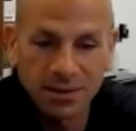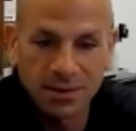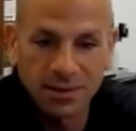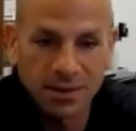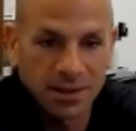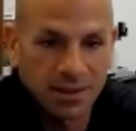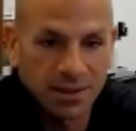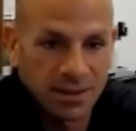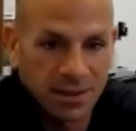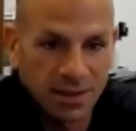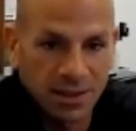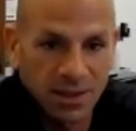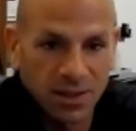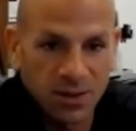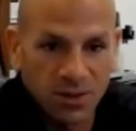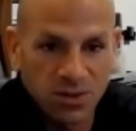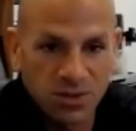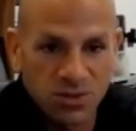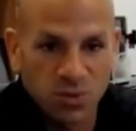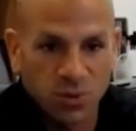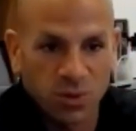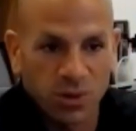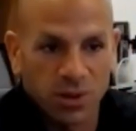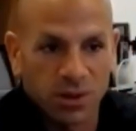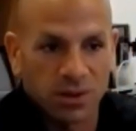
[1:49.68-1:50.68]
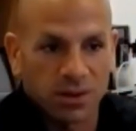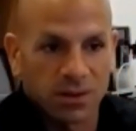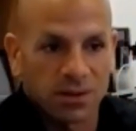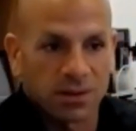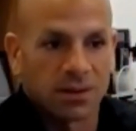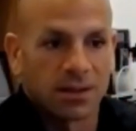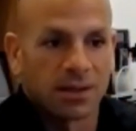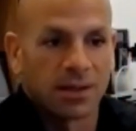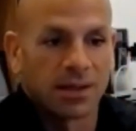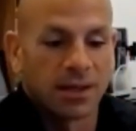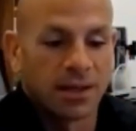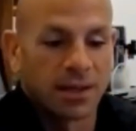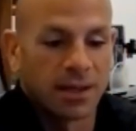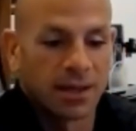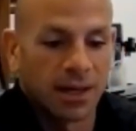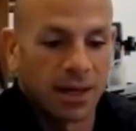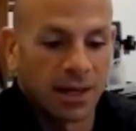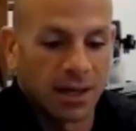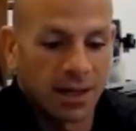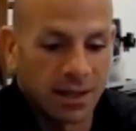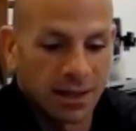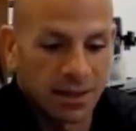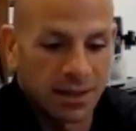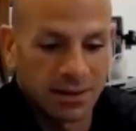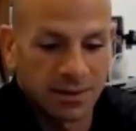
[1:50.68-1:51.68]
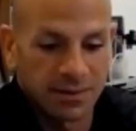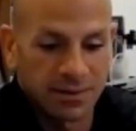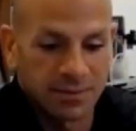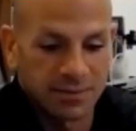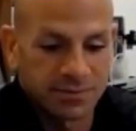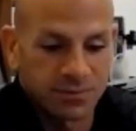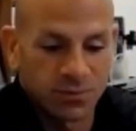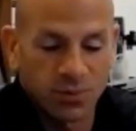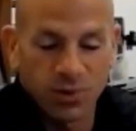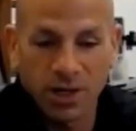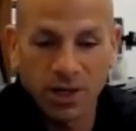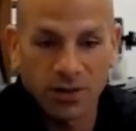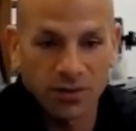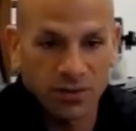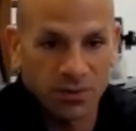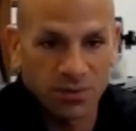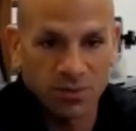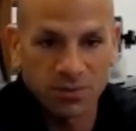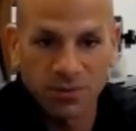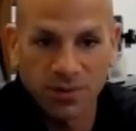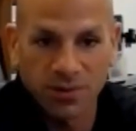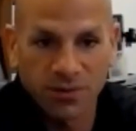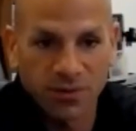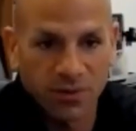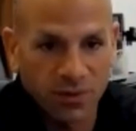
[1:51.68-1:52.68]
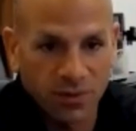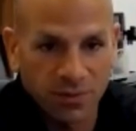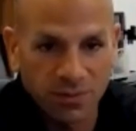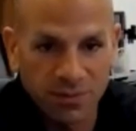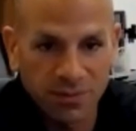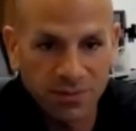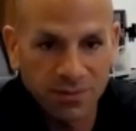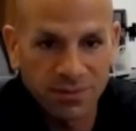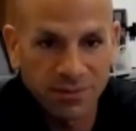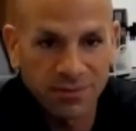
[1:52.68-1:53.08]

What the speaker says: in years where whatever, you